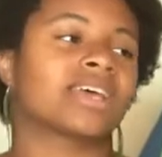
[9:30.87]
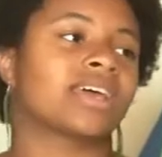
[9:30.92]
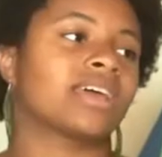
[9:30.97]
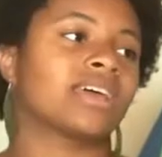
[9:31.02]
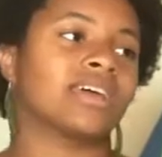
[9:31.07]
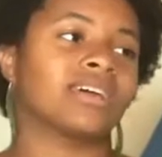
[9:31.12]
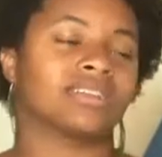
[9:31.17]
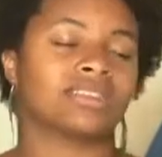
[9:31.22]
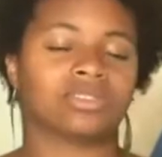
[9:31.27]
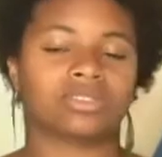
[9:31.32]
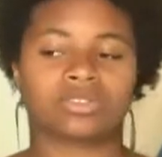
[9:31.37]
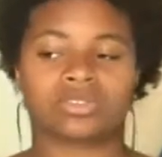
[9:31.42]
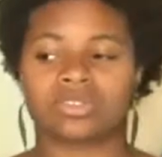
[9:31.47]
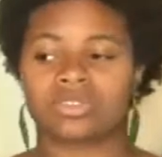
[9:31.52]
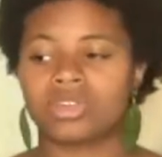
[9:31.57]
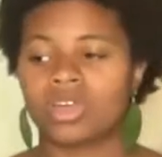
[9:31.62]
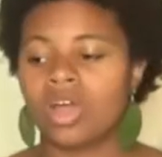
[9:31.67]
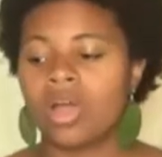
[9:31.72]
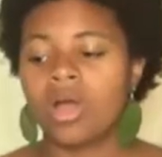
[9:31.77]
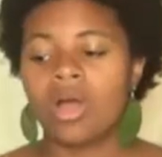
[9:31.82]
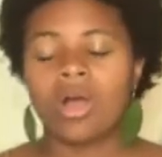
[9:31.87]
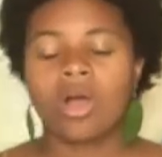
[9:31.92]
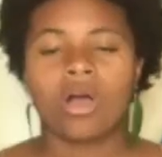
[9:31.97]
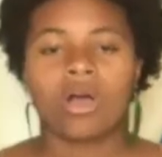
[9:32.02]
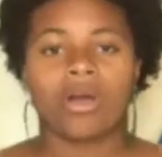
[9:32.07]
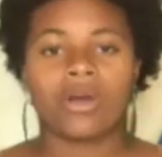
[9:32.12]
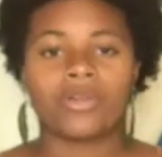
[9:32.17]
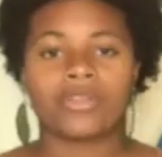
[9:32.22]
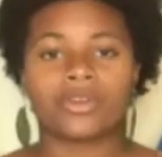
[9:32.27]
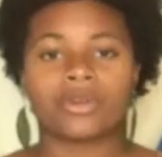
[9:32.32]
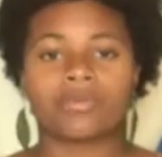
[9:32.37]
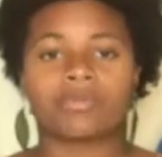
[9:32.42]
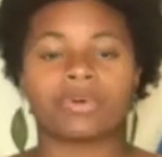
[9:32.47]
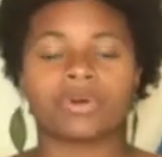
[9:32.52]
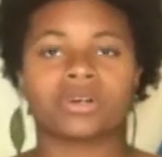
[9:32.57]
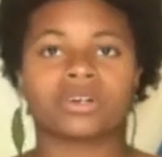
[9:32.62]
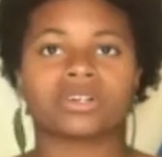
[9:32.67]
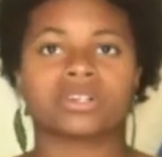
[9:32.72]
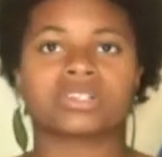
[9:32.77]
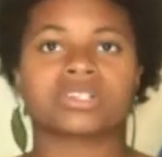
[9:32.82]
And there's other
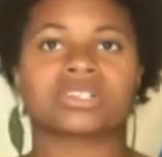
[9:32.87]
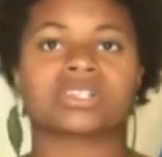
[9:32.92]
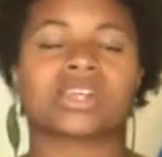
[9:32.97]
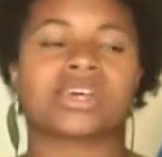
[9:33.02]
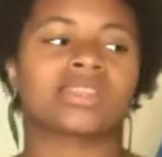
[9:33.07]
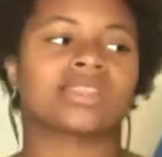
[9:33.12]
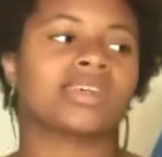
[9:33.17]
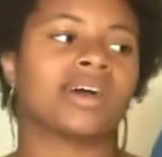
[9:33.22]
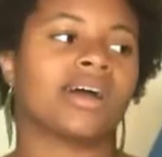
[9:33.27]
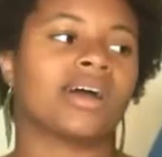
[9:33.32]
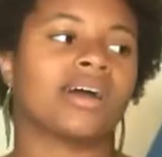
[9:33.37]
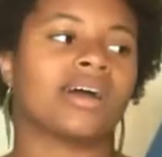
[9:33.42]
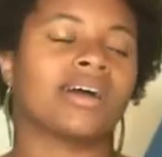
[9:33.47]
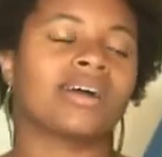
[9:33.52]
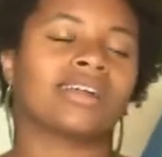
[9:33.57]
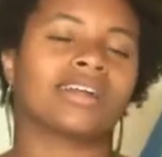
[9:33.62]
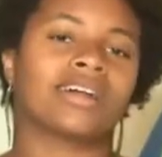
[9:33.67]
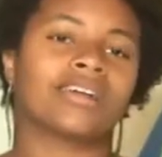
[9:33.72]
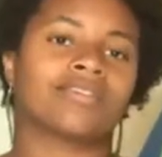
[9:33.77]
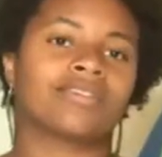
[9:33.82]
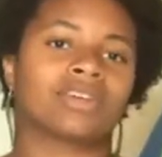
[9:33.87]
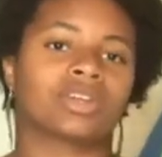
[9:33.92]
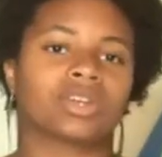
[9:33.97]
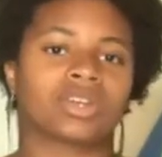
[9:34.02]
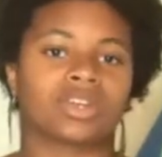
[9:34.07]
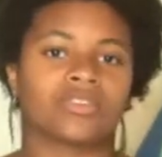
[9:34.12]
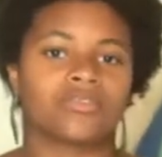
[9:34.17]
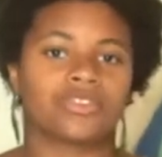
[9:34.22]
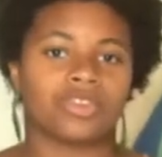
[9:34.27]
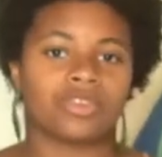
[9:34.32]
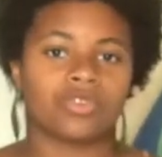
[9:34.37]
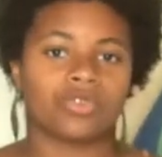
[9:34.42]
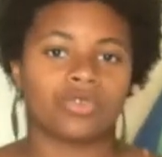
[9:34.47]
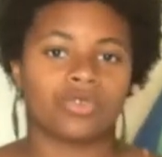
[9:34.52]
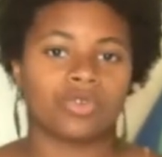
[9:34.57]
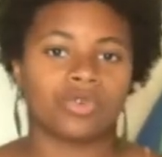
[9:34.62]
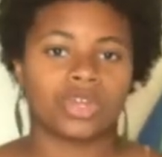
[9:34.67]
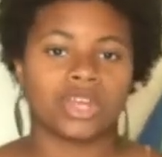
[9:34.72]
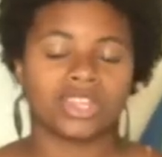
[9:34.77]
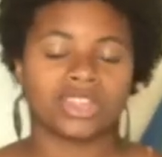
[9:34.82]
books that I feel like if
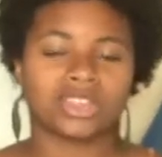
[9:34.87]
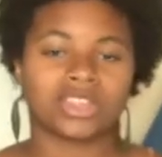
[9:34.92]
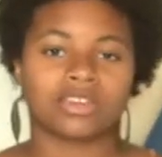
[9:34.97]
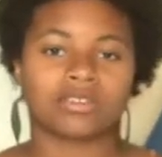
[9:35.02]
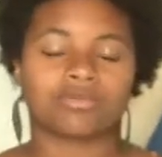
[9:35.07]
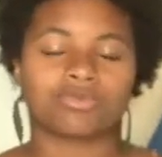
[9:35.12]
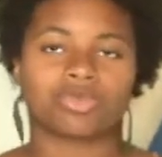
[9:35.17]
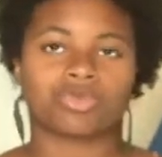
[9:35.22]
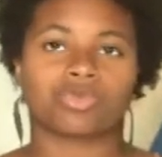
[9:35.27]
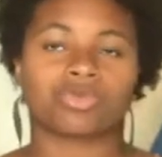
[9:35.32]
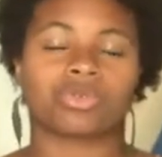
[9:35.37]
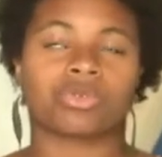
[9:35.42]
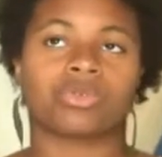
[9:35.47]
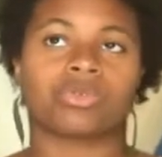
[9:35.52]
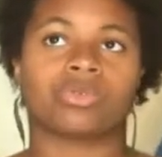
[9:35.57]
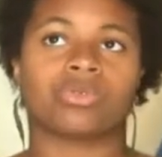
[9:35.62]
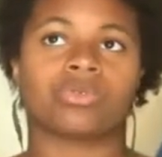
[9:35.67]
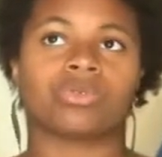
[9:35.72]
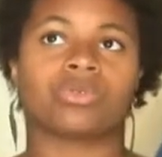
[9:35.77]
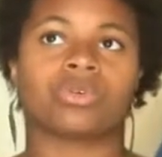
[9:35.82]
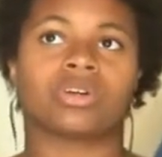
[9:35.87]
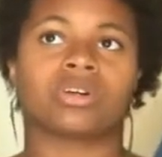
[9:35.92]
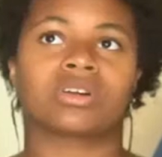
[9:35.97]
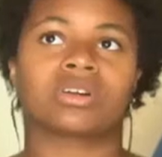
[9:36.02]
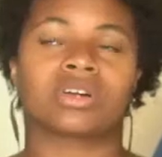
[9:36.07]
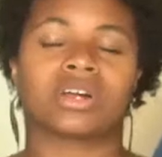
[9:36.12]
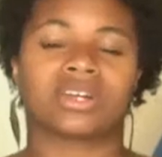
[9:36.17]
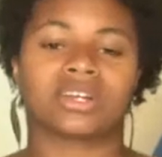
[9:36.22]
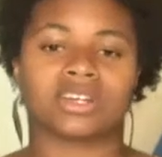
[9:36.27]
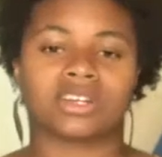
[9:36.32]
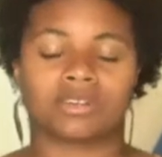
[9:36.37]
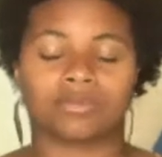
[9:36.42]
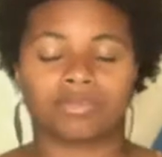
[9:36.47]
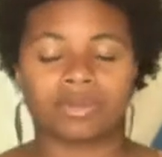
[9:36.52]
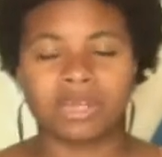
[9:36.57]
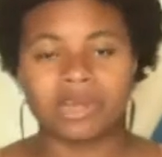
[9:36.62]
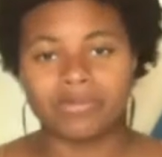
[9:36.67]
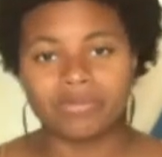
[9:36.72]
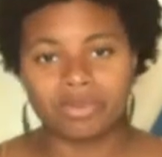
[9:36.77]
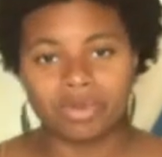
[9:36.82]
you get them through accredited
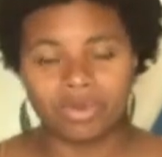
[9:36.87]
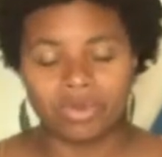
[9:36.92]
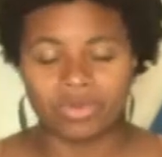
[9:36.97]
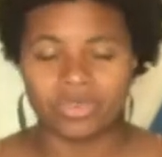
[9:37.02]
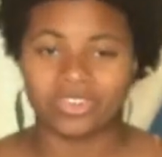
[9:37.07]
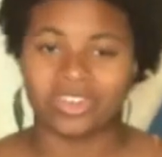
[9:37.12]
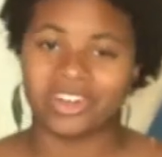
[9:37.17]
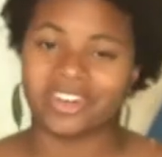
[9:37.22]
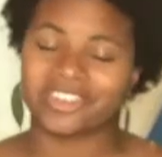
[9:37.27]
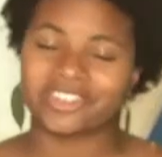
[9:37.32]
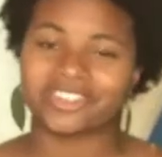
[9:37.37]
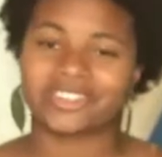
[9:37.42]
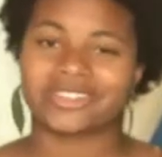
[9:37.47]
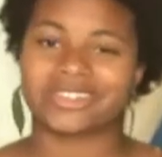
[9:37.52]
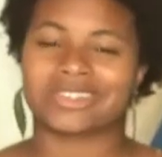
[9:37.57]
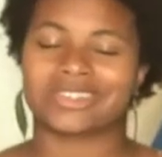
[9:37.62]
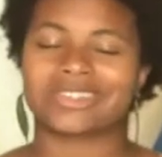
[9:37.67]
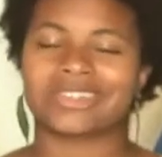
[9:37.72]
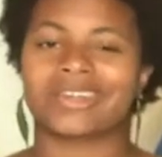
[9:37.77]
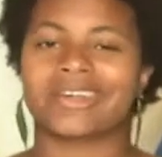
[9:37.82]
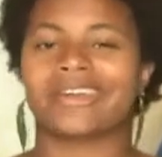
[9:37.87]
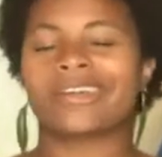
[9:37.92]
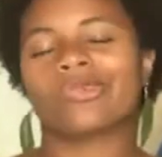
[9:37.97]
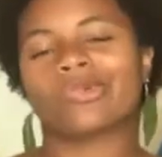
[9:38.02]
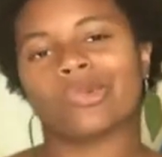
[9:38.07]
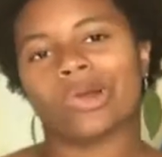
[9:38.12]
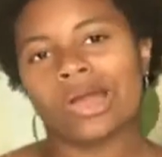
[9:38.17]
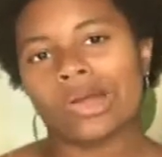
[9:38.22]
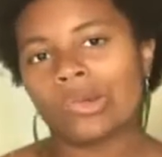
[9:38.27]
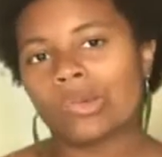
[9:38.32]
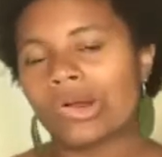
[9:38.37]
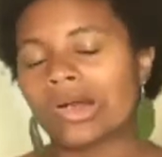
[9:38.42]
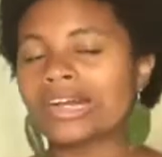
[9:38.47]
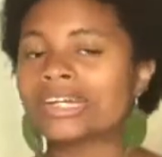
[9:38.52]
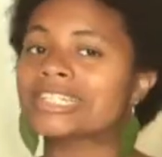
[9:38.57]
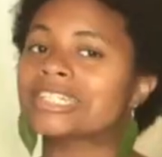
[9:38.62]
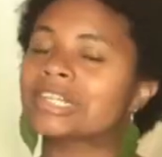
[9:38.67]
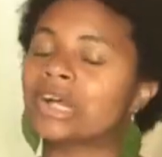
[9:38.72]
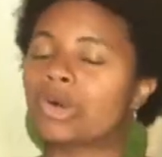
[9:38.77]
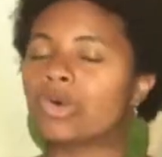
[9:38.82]
people, not just like
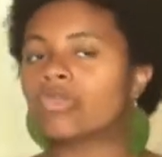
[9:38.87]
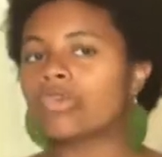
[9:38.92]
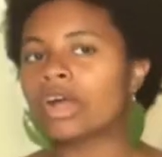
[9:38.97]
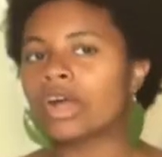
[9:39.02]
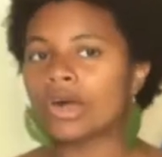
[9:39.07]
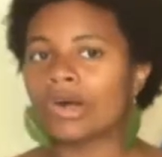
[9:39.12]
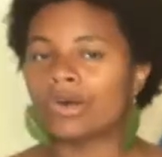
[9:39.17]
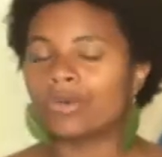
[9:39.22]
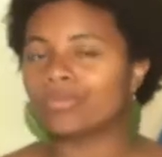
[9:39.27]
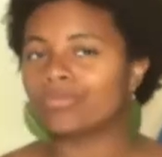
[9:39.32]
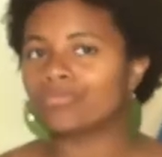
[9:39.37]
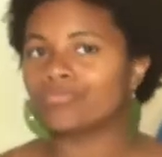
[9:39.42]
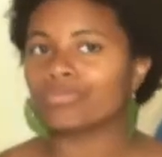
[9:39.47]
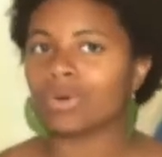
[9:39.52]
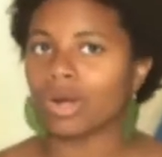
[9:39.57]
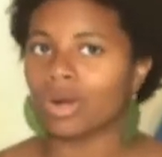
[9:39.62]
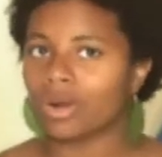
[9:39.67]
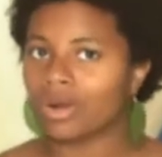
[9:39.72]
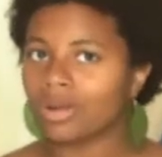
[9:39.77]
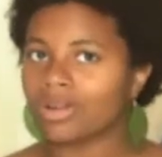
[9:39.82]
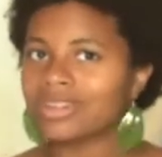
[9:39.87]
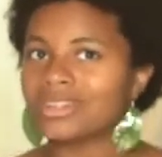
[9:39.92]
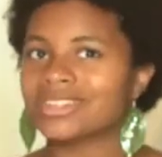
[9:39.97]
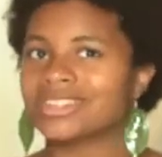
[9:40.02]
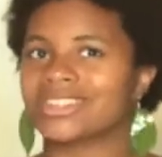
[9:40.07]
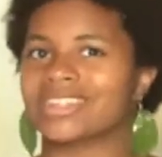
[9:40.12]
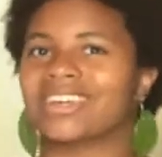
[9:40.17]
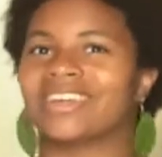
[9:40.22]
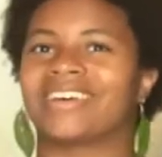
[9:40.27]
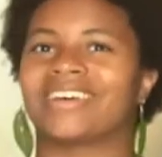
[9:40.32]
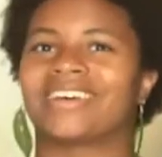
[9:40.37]
whitewash self-help books,